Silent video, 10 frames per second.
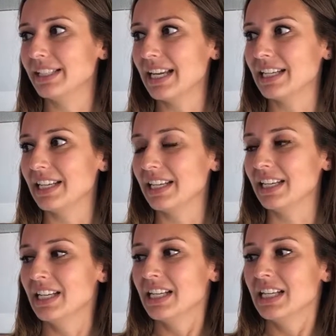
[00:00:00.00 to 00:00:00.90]

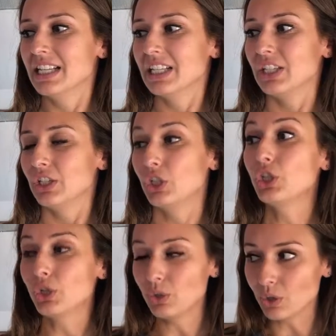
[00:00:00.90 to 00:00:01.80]
decided
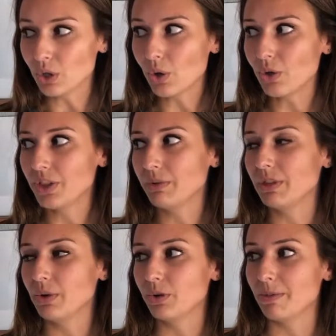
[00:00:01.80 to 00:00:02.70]
to do the whole thing
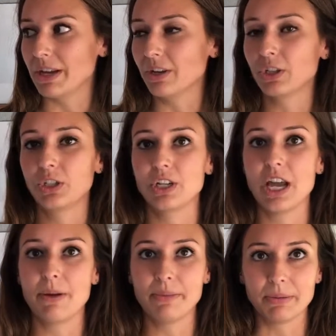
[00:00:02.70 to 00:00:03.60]
with local makers to
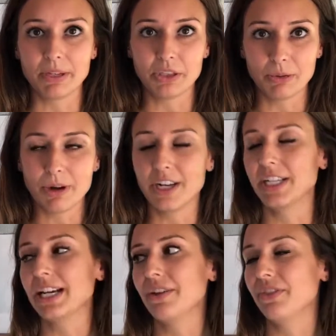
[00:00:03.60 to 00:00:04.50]
help them get their
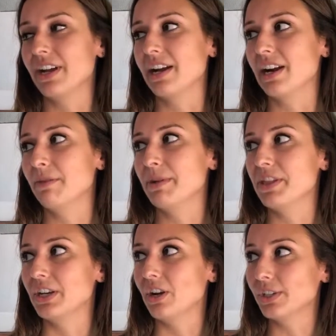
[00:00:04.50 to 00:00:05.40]
product out there, but
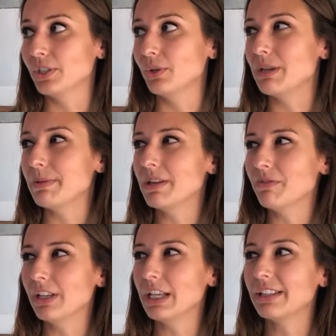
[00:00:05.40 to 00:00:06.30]
then also keeping it
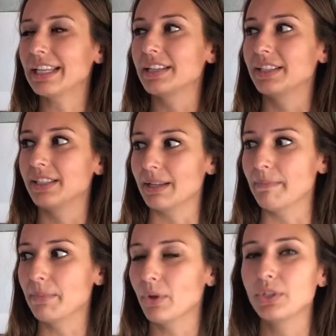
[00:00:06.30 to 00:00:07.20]
really clean and
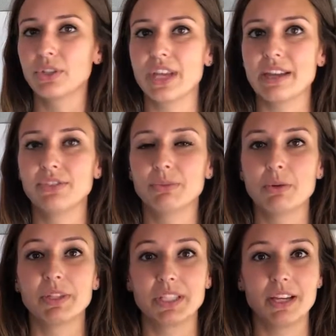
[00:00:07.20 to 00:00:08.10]
simple so that if
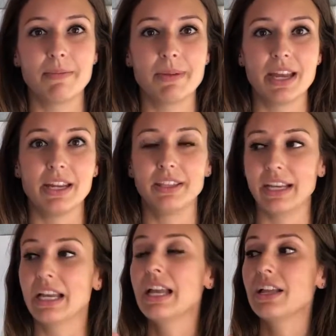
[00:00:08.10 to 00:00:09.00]
someone wants to come in and like